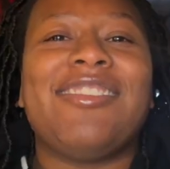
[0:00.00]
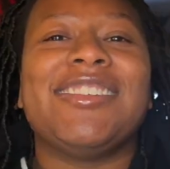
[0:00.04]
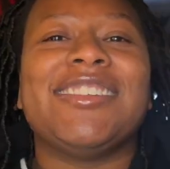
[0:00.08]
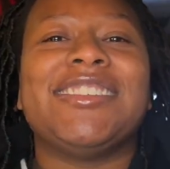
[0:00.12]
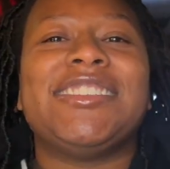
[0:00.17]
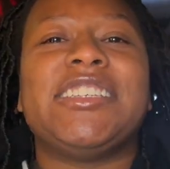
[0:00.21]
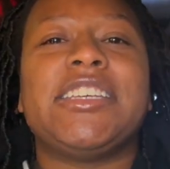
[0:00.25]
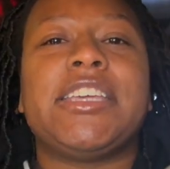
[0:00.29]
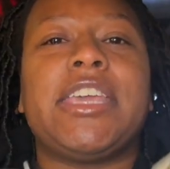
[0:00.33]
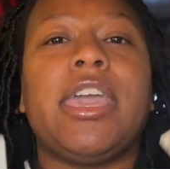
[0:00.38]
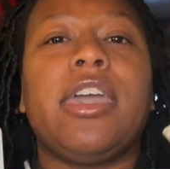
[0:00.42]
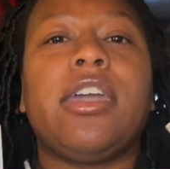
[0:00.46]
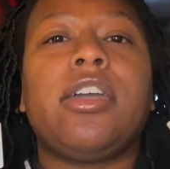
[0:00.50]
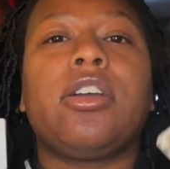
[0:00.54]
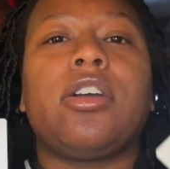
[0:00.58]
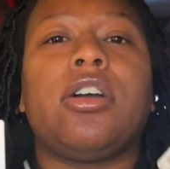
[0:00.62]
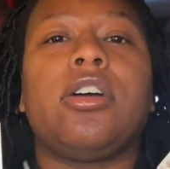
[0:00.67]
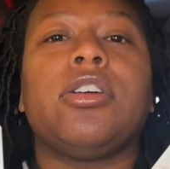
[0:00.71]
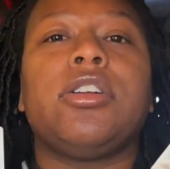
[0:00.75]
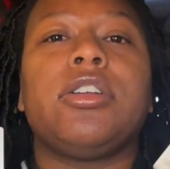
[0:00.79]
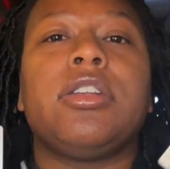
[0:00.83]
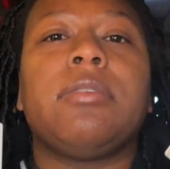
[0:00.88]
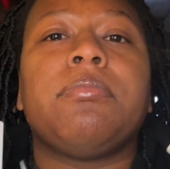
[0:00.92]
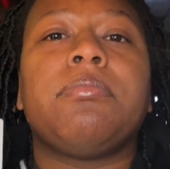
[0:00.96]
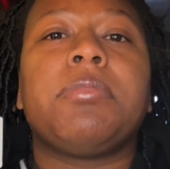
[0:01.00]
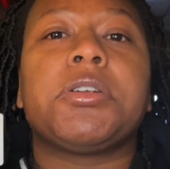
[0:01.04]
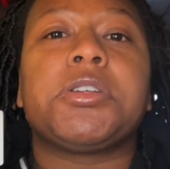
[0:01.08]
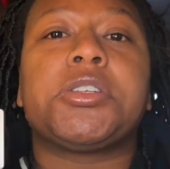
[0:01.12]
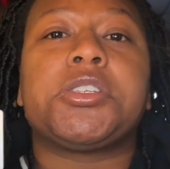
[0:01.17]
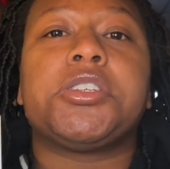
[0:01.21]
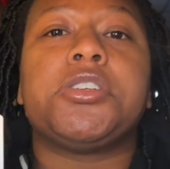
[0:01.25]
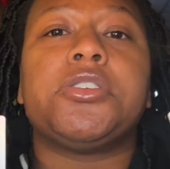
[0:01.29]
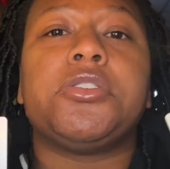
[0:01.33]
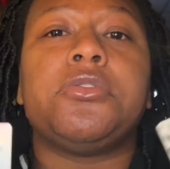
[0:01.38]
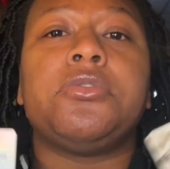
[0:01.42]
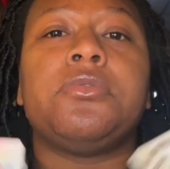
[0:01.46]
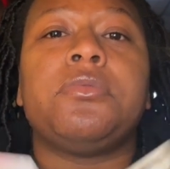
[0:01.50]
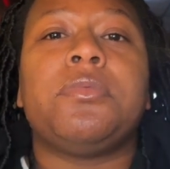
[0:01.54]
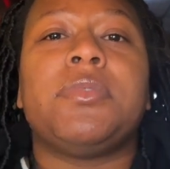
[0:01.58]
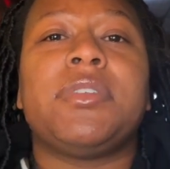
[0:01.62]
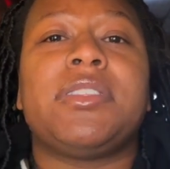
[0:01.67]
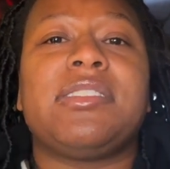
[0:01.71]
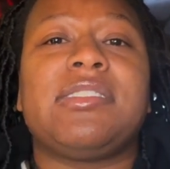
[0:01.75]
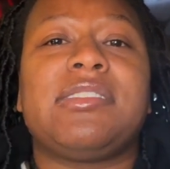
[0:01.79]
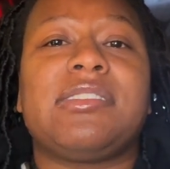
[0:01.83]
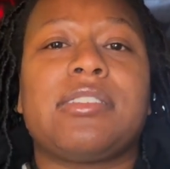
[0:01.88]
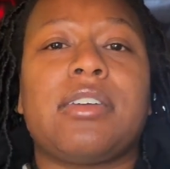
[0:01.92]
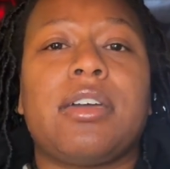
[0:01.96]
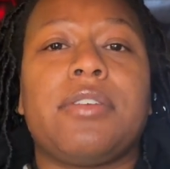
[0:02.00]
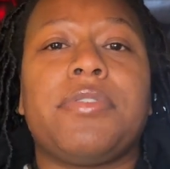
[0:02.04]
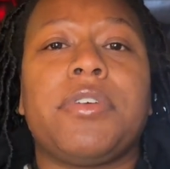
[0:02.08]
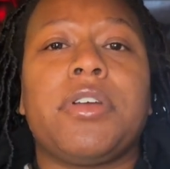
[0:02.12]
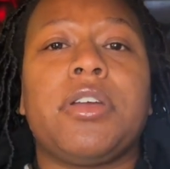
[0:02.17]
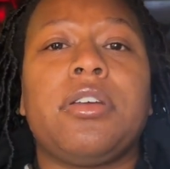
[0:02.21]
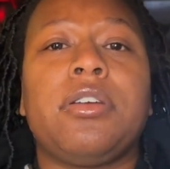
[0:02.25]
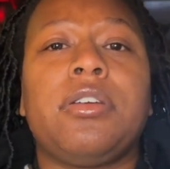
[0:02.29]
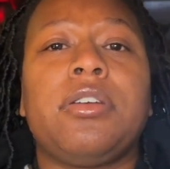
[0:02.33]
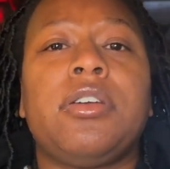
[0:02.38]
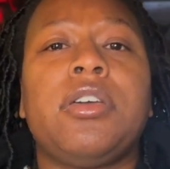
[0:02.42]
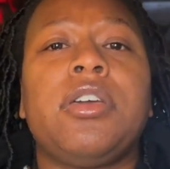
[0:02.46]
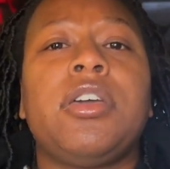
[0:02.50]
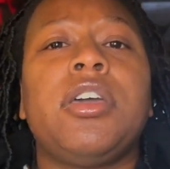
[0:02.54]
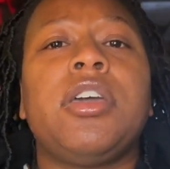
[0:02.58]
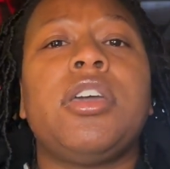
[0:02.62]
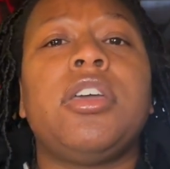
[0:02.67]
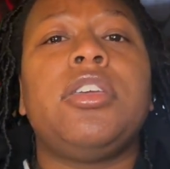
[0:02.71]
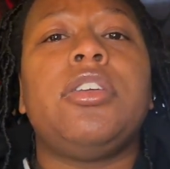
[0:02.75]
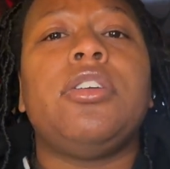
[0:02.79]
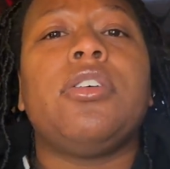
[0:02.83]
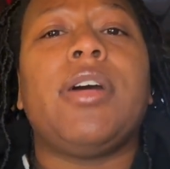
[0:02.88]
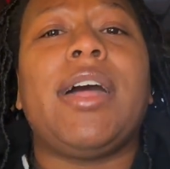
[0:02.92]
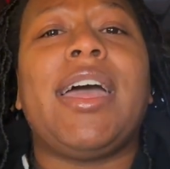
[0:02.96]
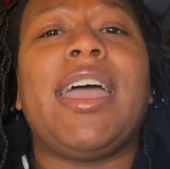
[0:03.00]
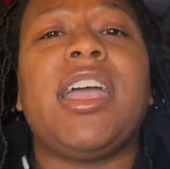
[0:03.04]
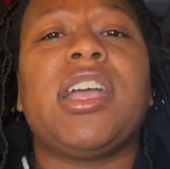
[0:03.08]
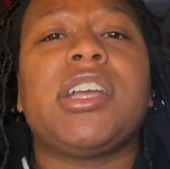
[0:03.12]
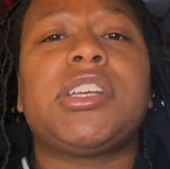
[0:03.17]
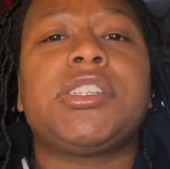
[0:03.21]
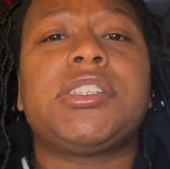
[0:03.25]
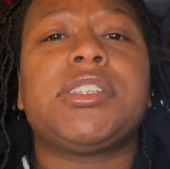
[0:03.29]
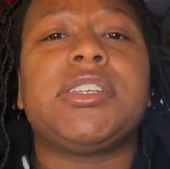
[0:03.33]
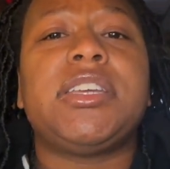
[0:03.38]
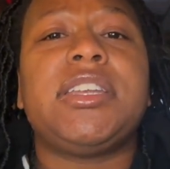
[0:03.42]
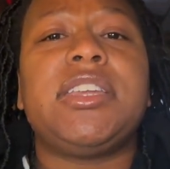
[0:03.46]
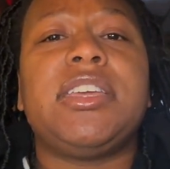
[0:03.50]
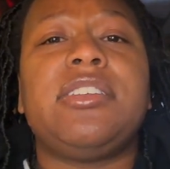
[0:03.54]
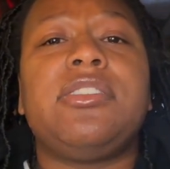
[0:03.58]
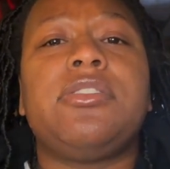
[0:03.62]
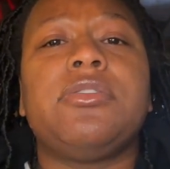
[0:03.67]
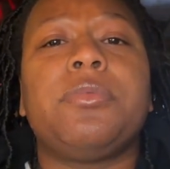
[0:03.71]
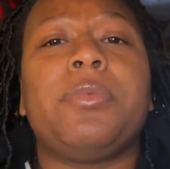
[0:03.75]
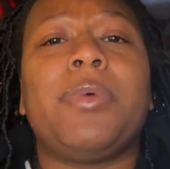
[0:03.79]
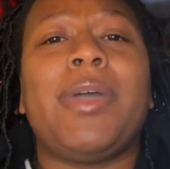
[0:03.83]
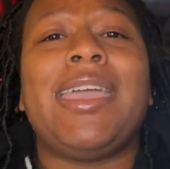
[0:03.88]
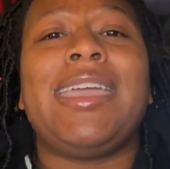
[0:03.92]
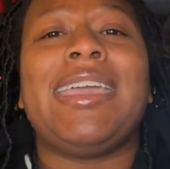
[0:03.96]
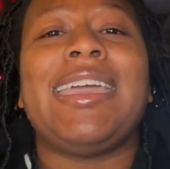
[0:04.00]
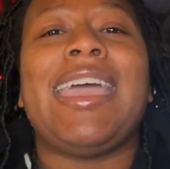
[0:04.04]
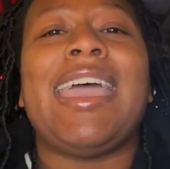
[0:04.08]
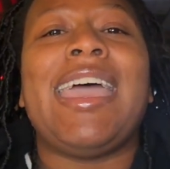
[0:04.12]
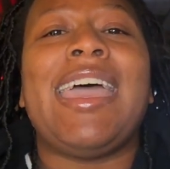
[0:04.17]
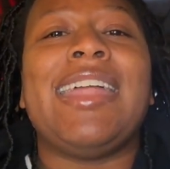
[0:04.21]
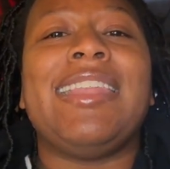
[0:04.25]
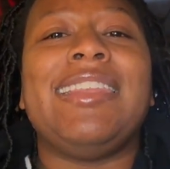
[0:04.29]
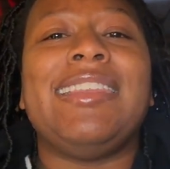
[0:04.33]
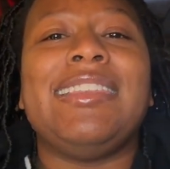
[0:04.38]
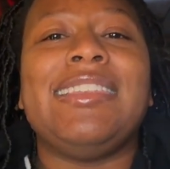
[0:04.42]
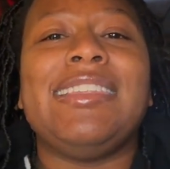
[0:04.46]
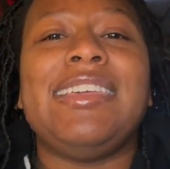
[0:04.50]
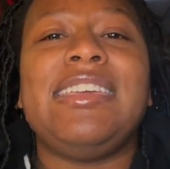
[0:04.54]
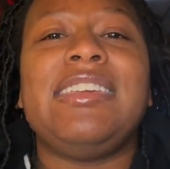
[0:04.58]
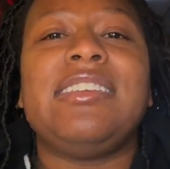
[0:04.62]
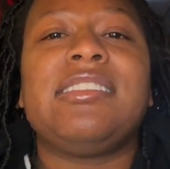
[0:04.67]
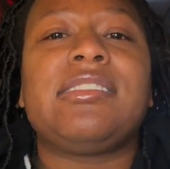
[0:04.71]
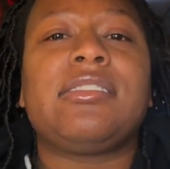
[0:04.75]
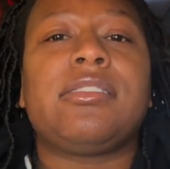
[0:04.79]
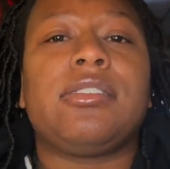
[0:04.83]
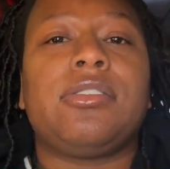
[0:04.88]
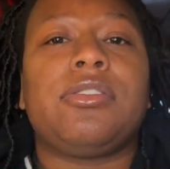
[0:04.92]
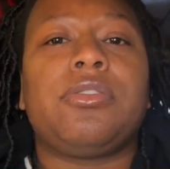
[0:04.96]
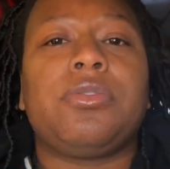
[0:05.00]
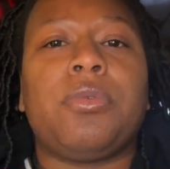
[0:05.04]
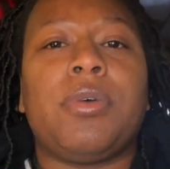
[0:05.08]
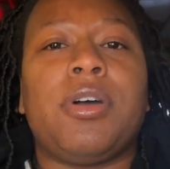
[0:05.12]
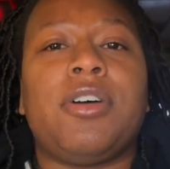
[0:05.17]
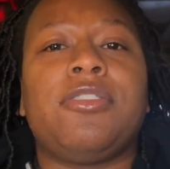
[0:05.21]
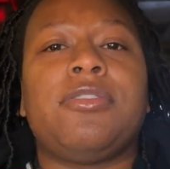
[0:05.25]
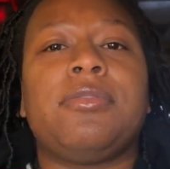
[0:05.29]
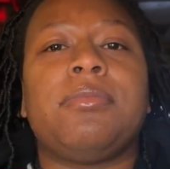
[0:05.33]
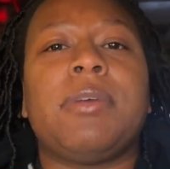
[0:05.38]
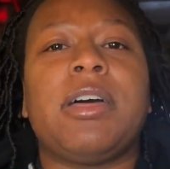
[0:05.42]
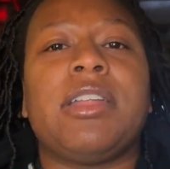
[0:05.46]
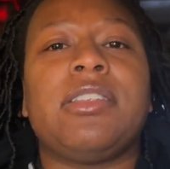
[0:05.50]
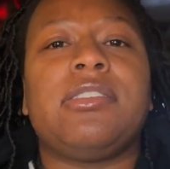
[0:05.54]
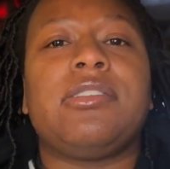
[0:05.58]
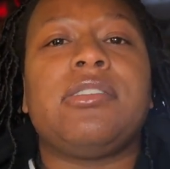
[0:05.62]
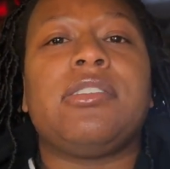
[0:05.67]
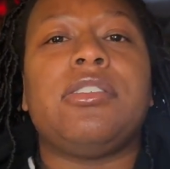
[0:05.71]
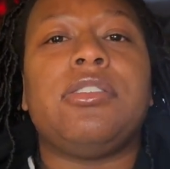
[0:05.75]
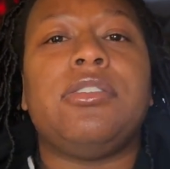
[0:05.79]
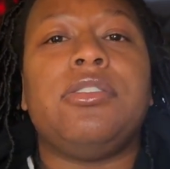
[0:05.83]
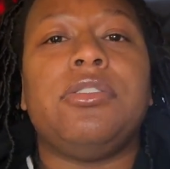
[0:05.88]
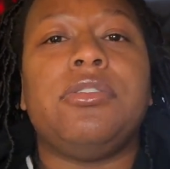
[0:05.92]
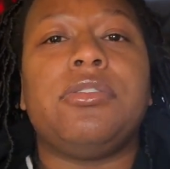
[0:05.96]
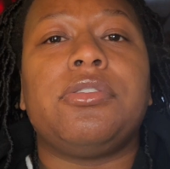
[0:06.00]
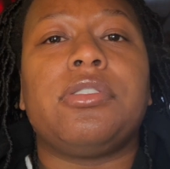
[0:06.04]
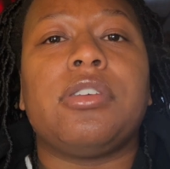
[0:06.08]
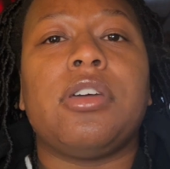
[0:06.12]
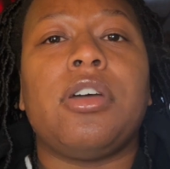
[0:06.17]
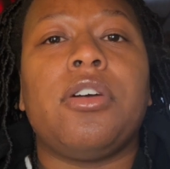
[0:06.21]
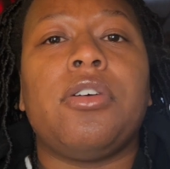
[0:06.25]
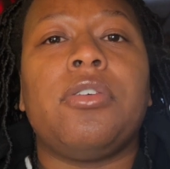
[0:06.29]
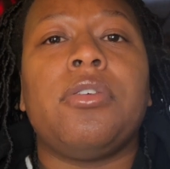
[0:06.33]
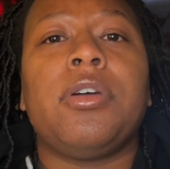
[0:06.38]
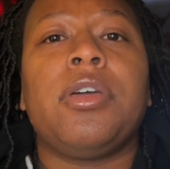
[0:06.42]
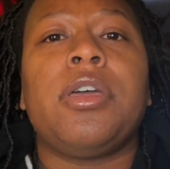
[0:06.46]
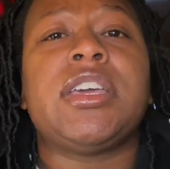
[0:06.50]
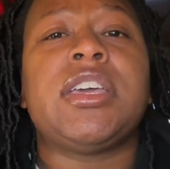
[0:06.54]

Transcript: To get card number 2 with Discover, you'll actually need to wait at least 12 months to do so.